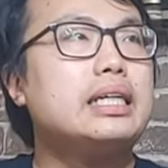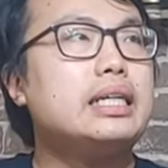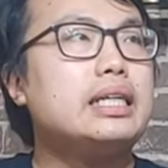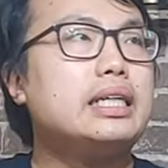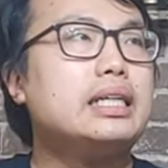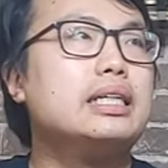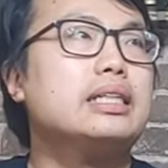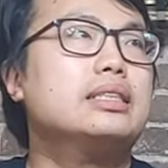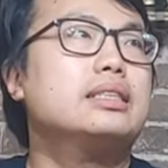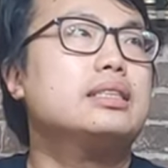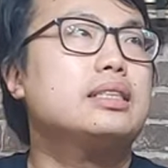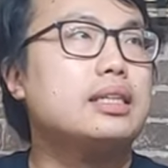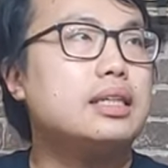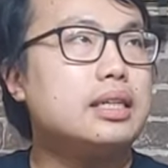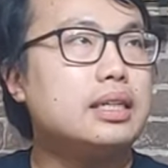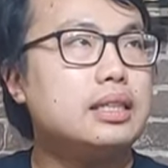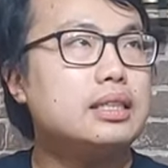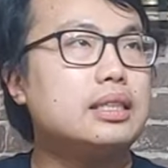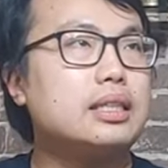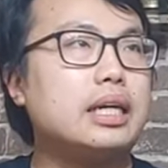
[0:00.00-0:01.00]
it,
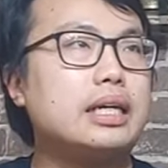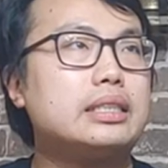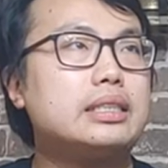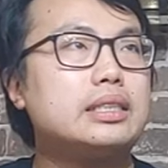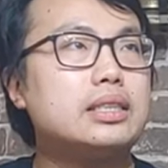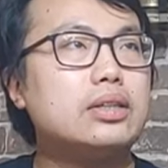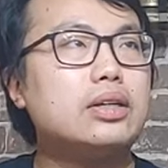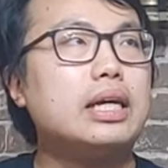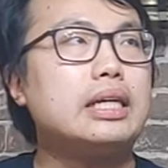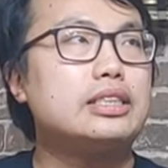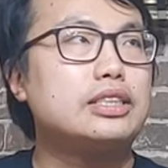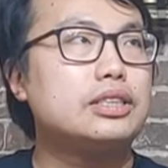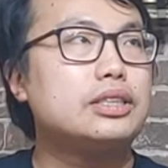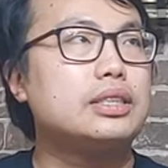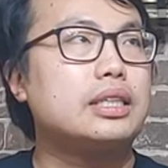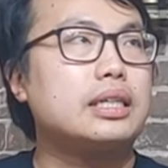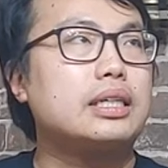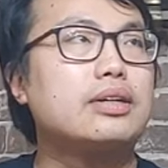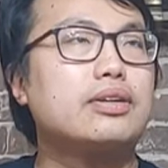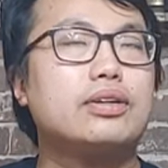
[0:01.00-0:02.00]
it, it still
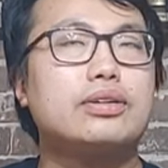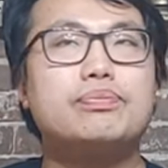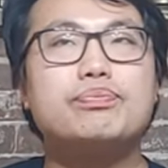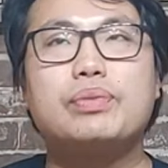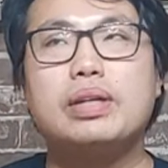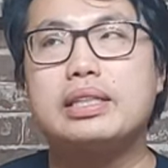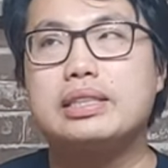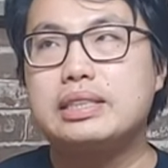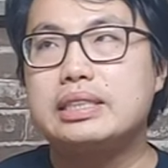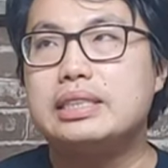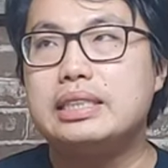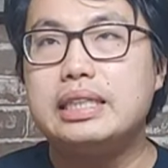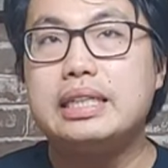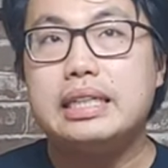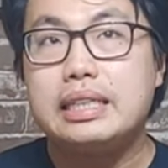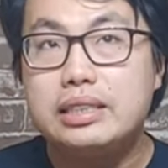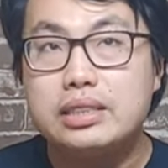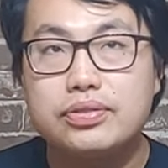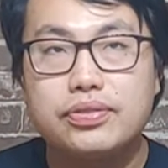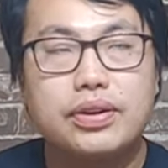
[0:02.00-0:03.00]
has like it
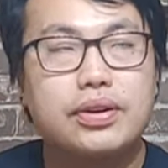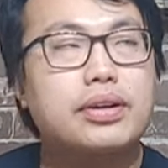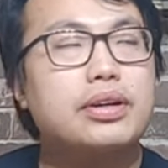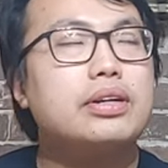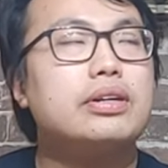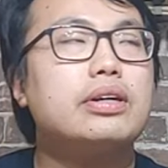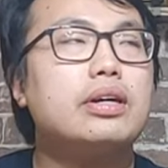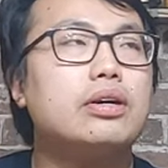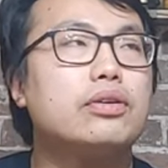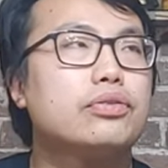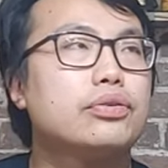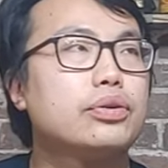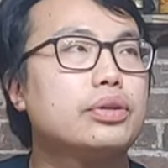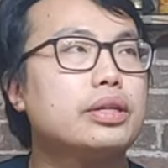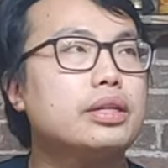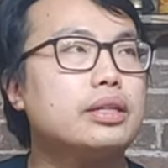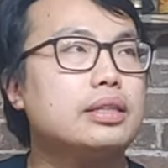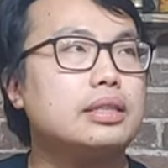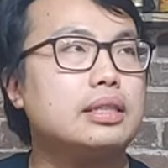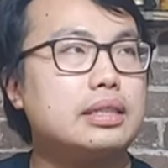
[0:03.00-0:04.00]
is very uh,
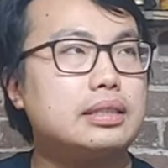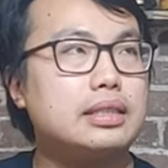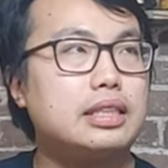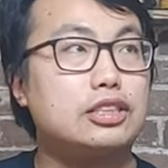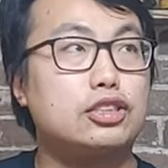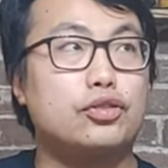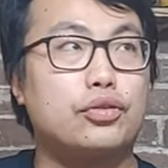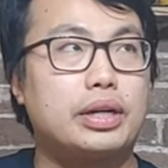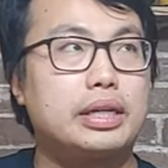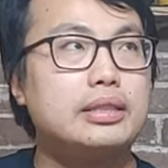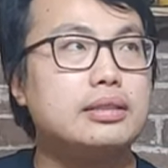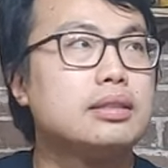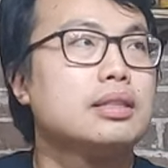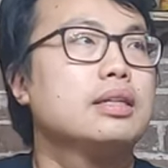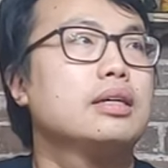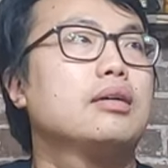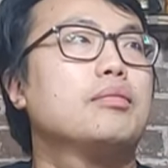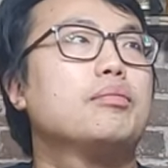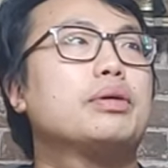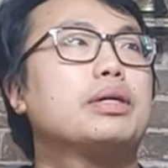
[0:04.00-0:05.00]
fruity and, and that's great,
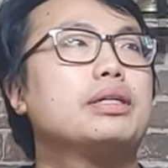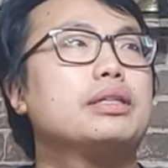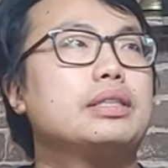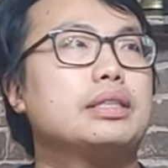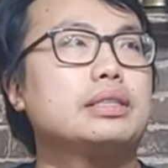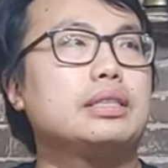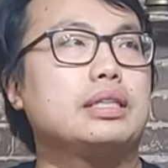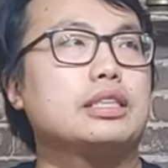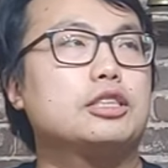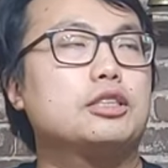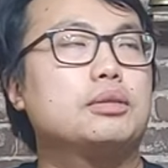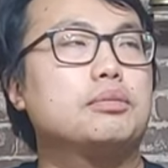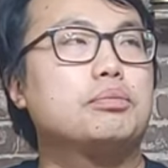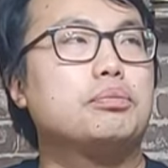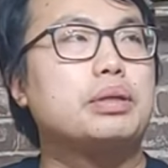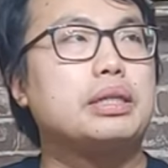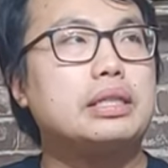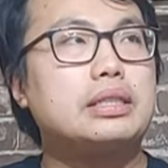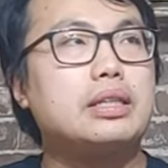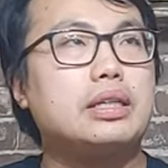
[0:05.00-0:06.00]
but it, it,
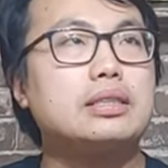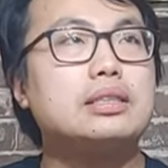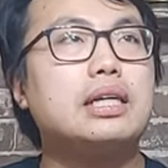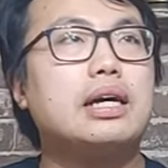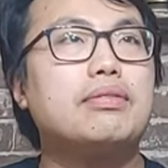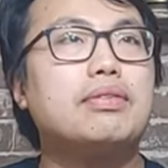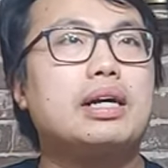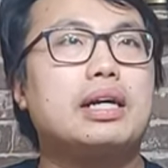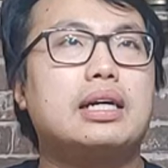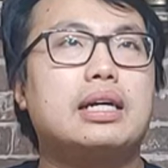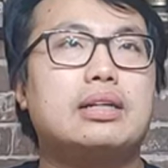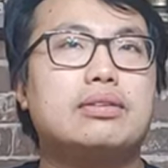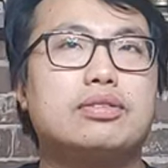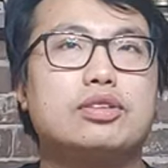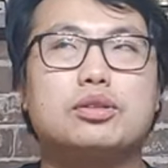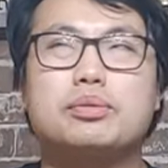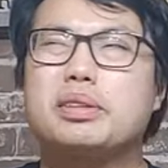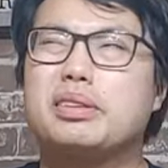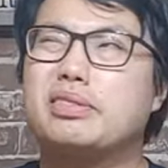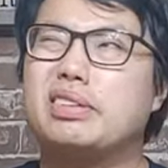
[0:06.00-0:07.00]
but it does have that kind of
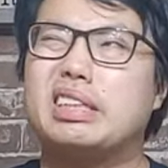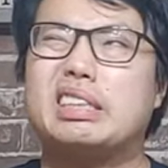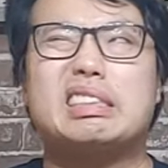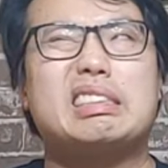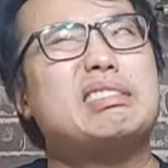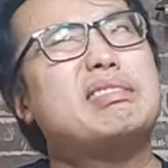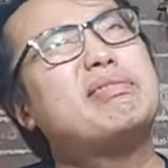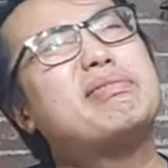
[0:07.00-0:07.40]
little bit of like